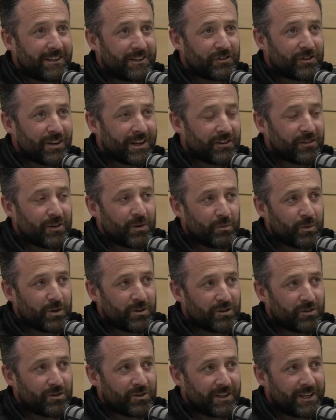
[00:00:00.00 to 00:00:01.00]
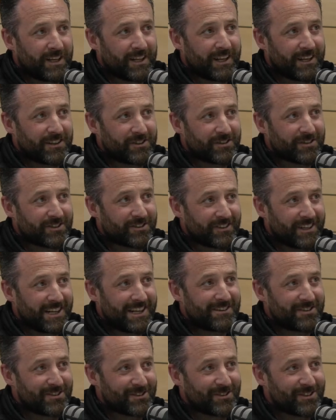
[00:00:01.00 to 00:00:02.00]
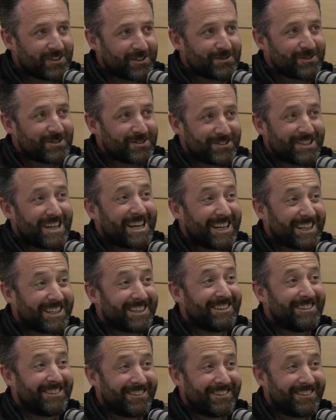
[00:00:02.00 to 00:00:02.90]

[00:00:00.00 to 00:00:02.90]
transformed. Once you did get your nails stuck into us, it